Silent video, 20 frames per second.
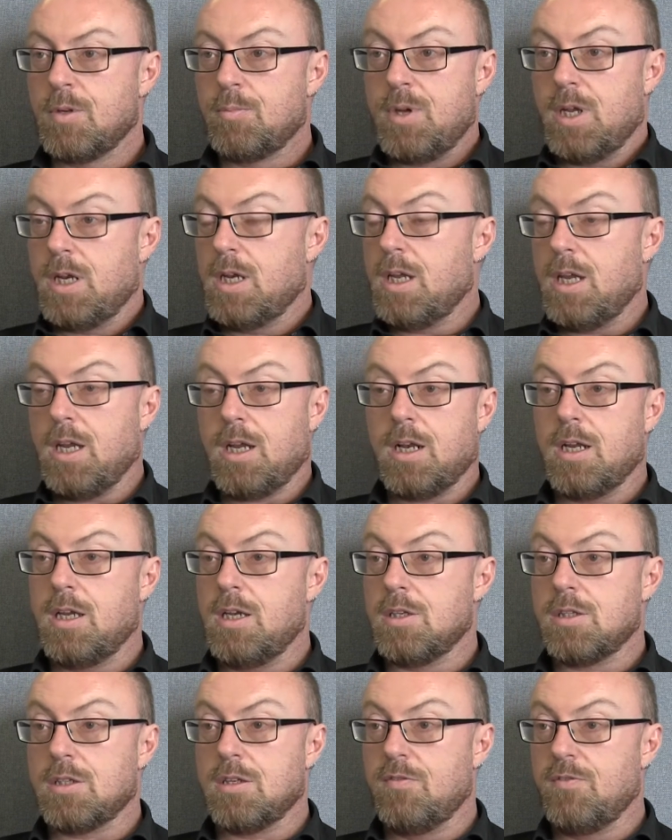Politically
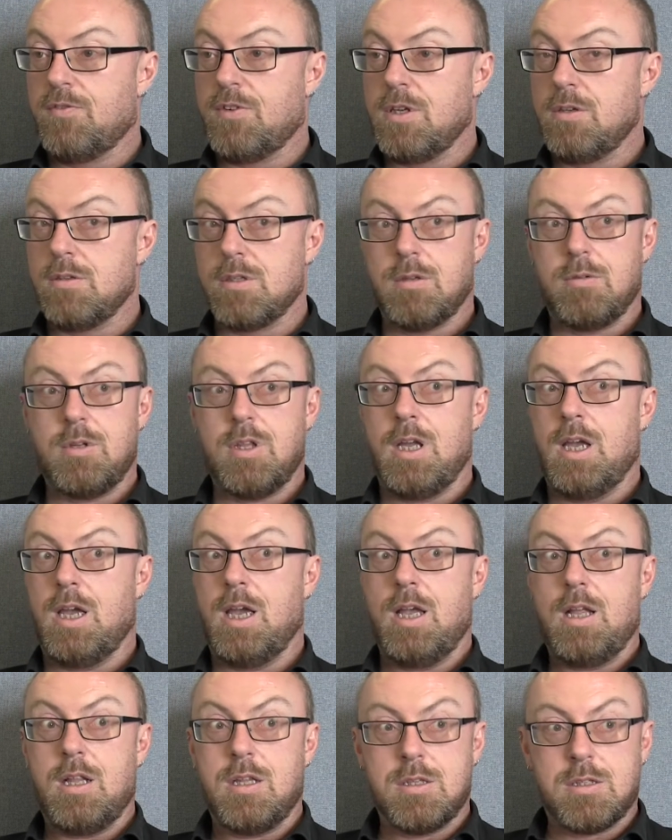it's confusing. What the
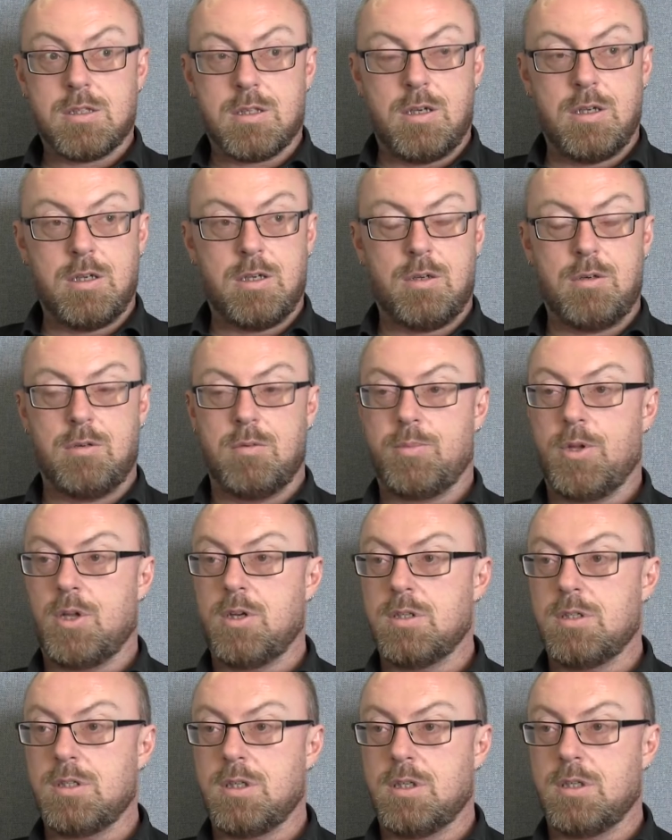hell's going on in
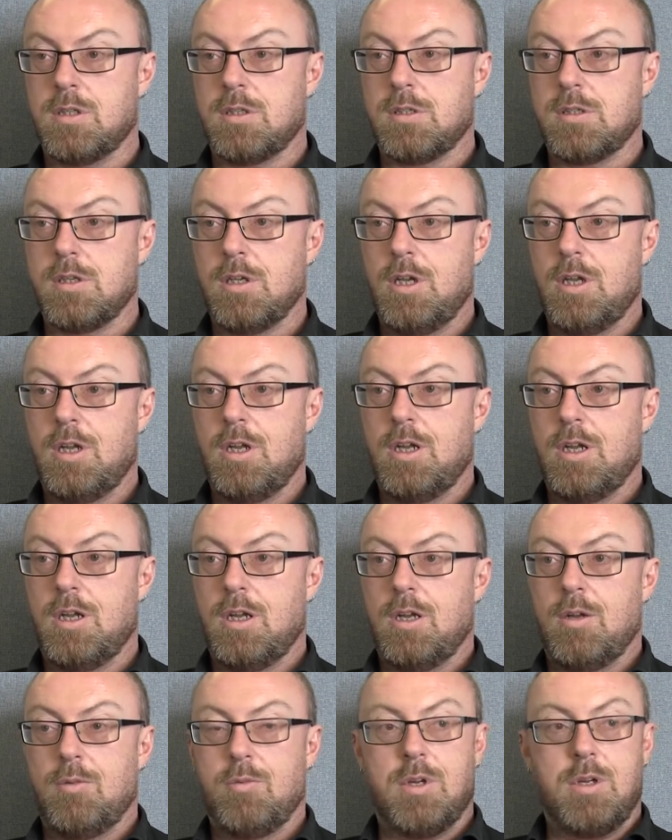politics?
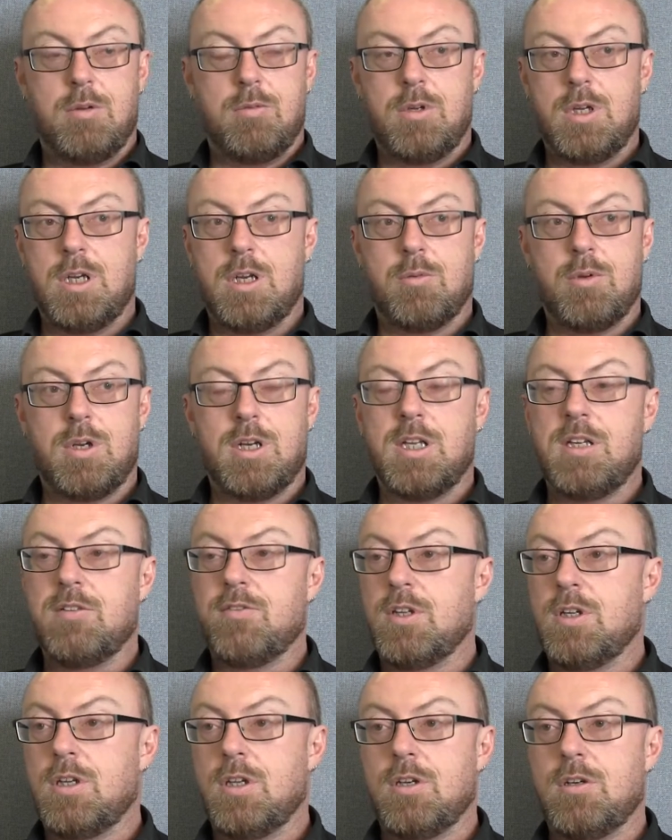You know, we're
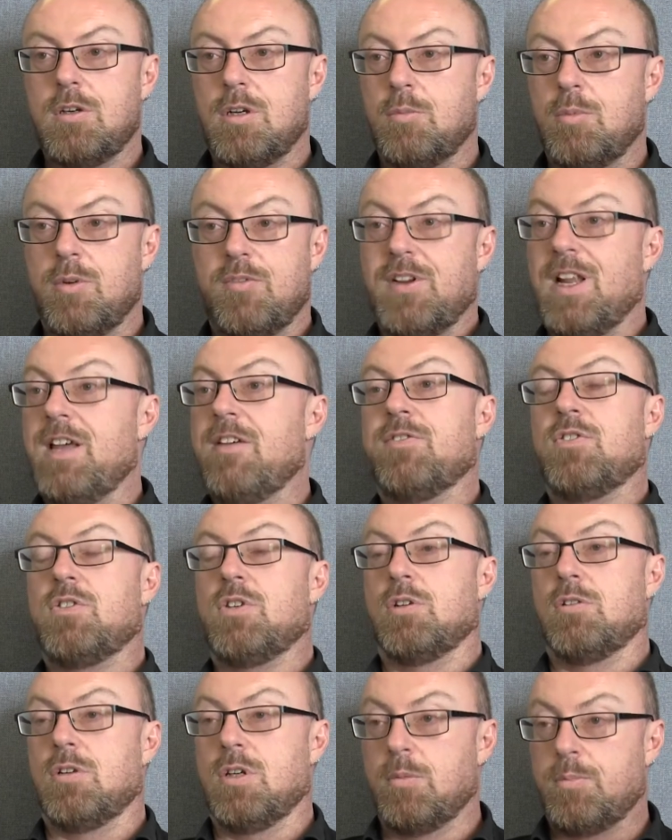leaving Europe, we've left
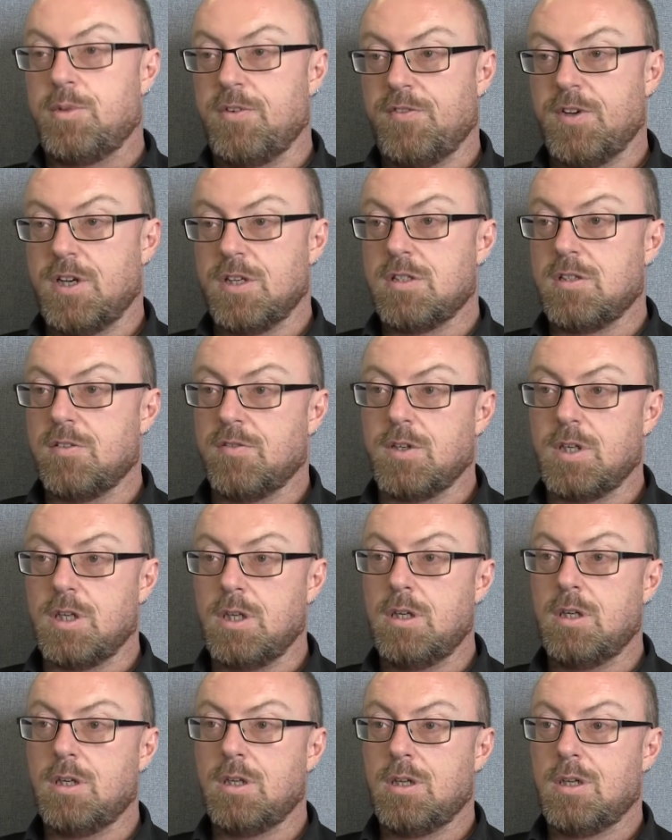Europe
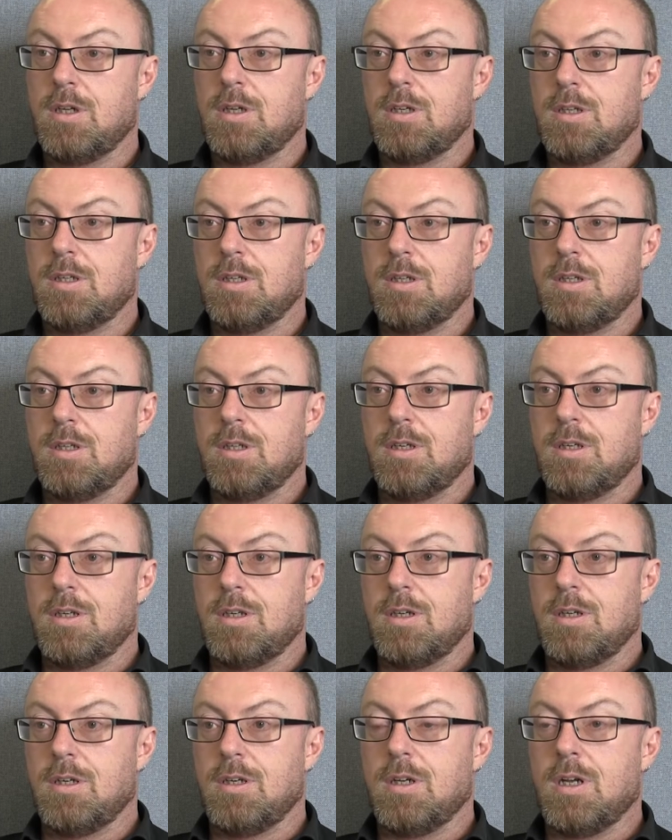effectively.
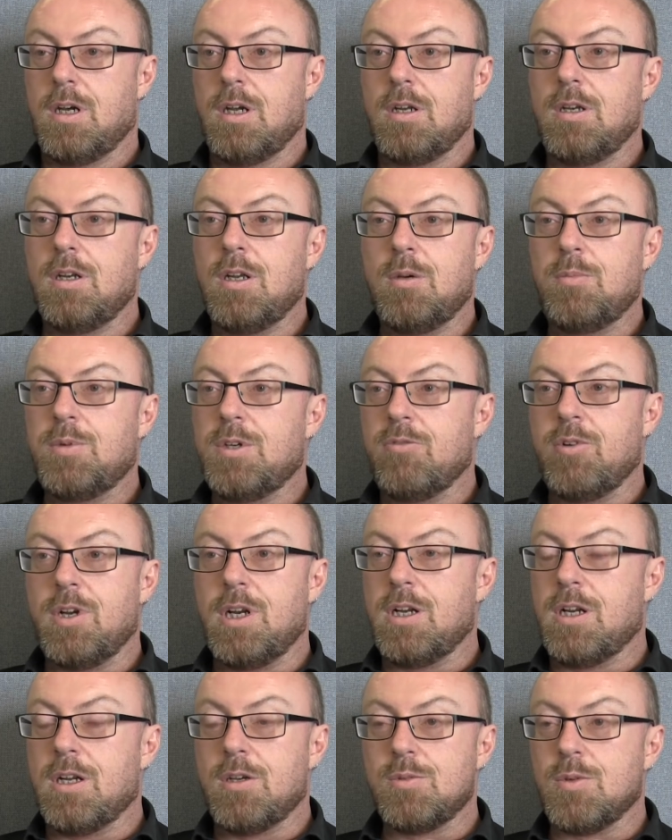Like, nobody
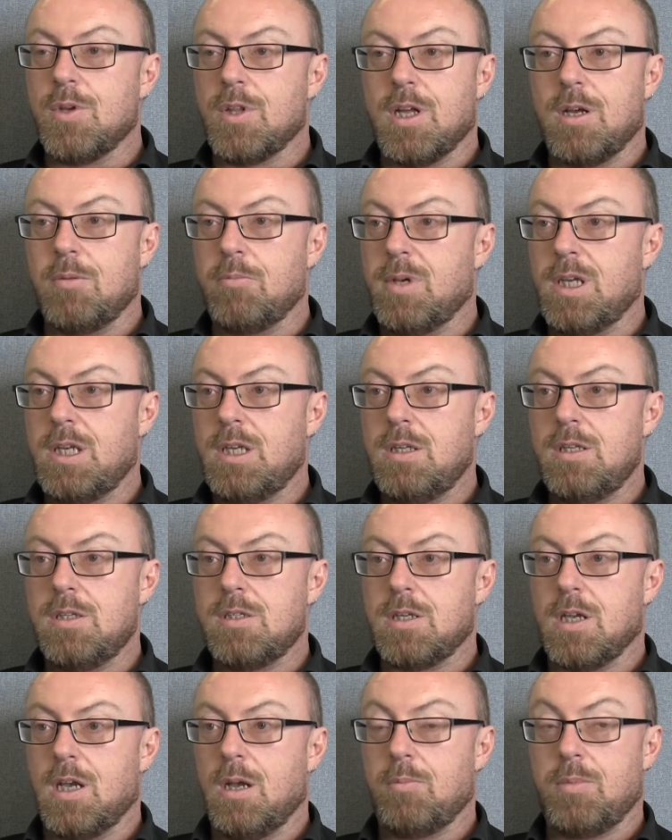really knows what that
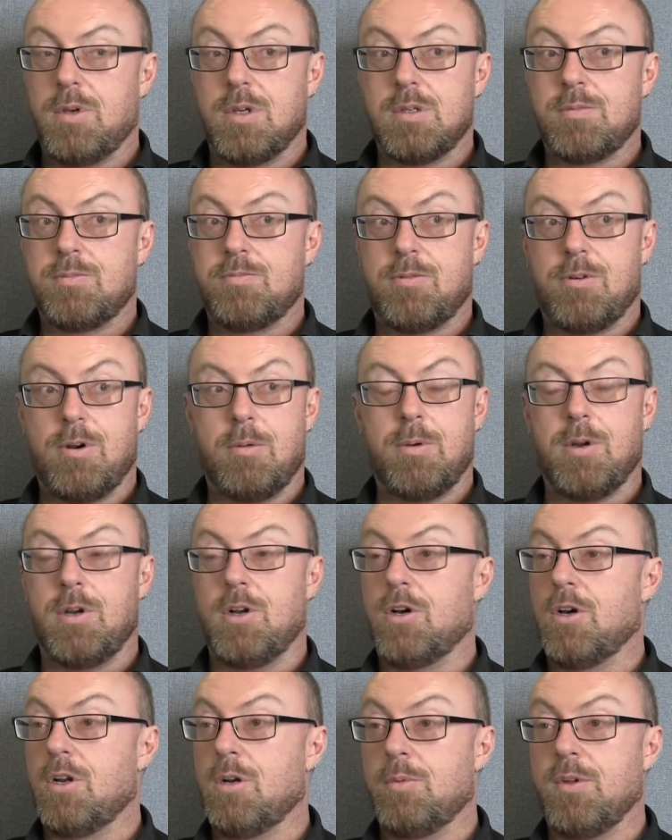means yet, but it's probably
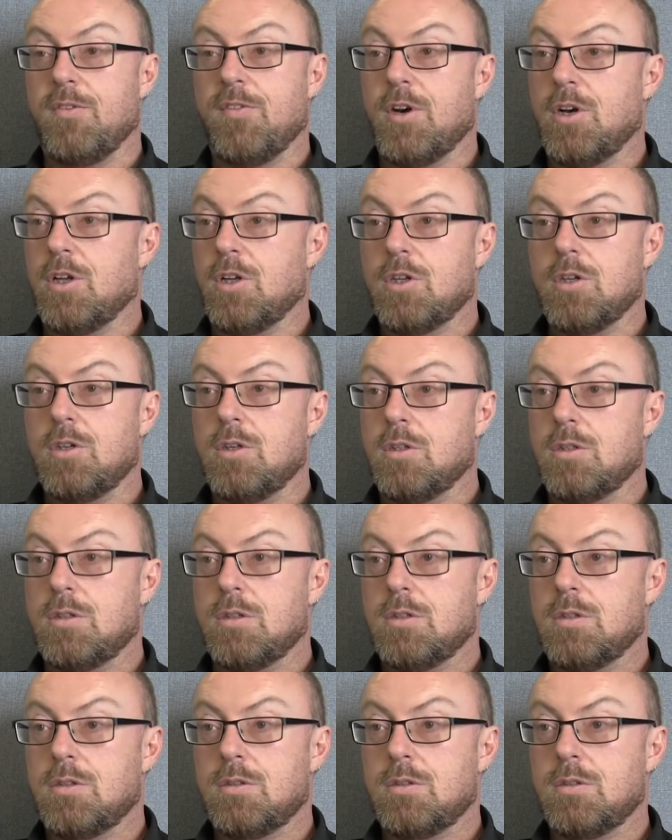not going to be very good.